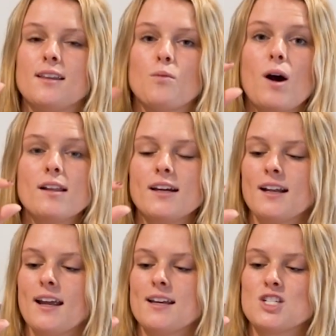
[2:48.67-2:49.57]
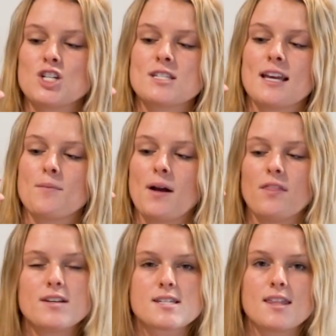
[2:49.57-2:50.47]
the wallet is just like
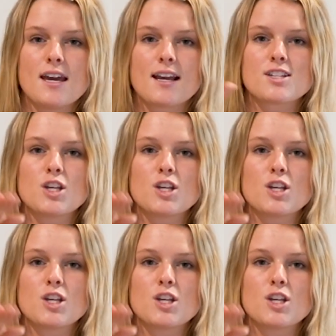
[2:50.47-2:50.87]
about this thick,